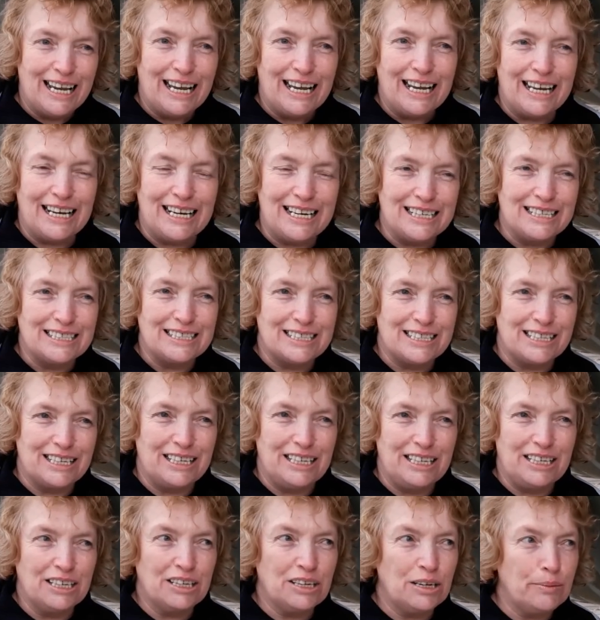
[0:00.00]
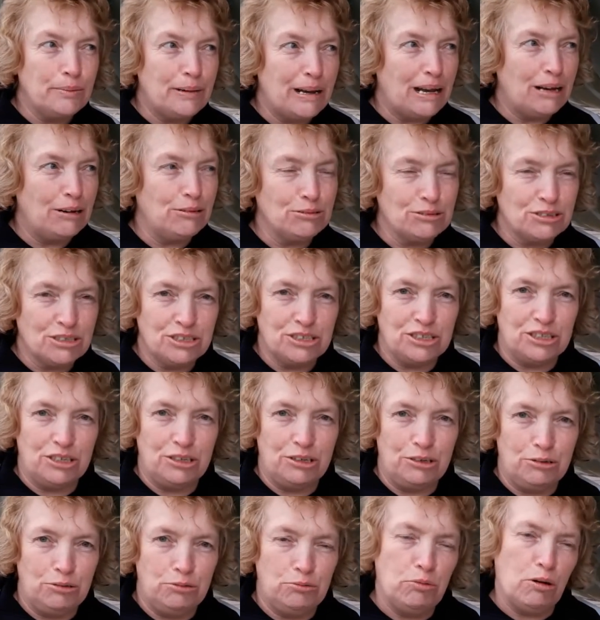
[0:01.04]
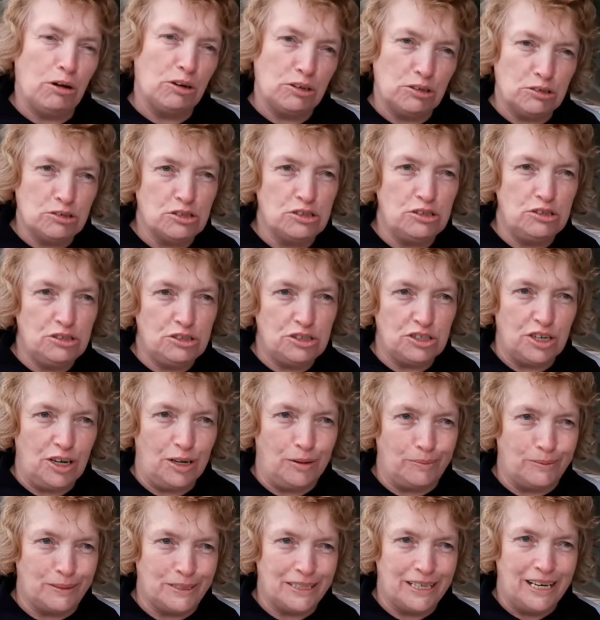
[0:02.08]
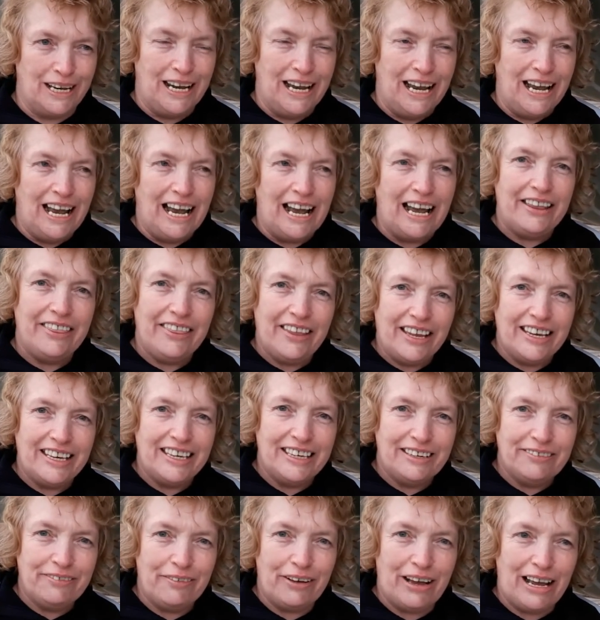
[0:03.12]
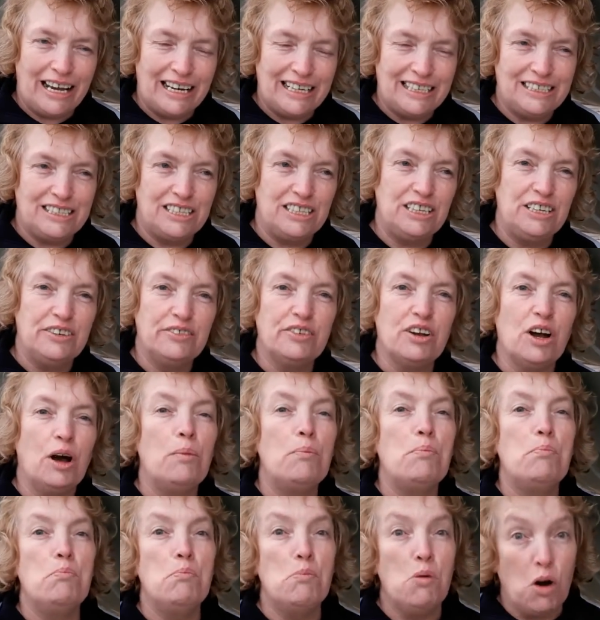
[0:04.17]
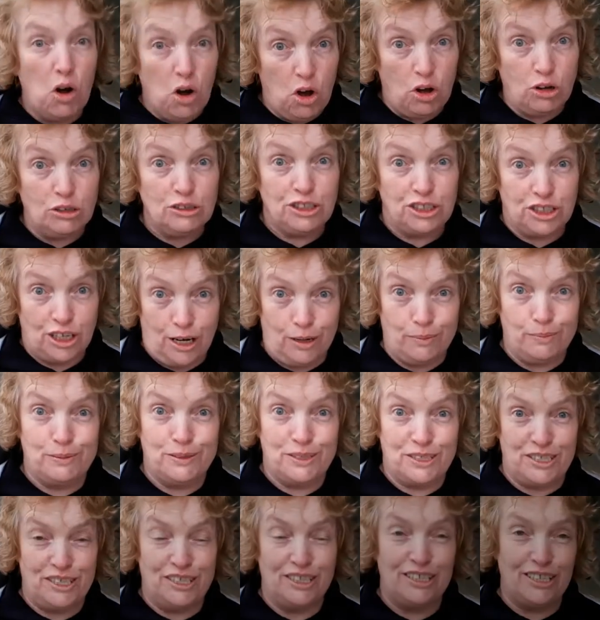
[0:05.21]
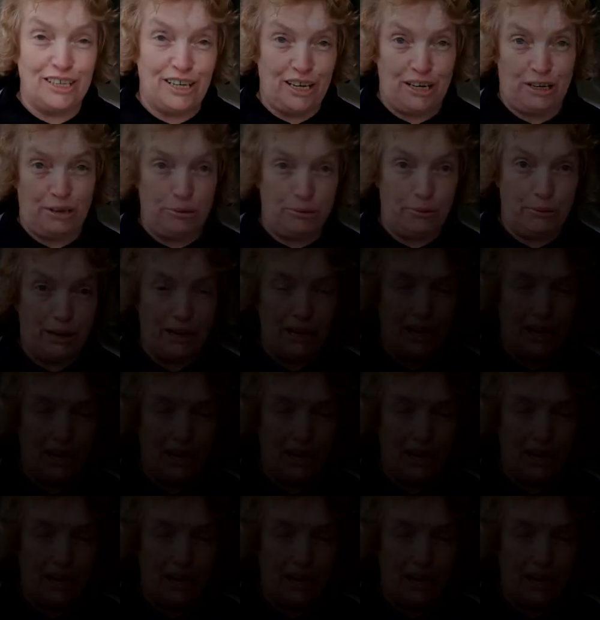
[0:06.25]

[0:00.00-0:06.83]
is that you come out to do one or two jobs and then you find you've got more jobs to do.